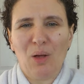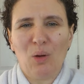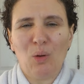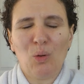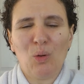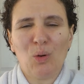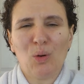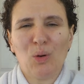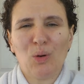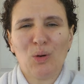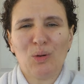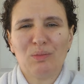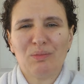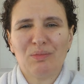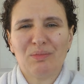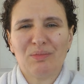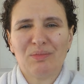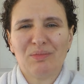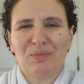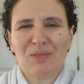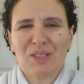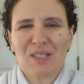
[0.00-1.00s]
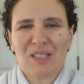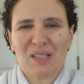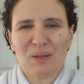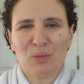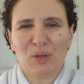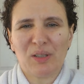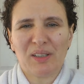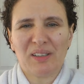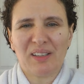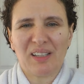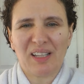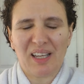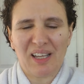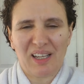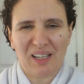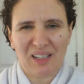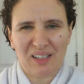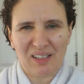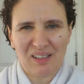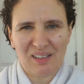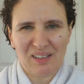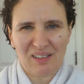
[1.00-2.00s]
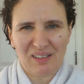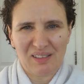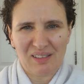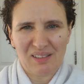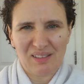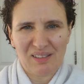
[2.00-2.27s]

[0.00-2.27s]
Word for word: or someone that can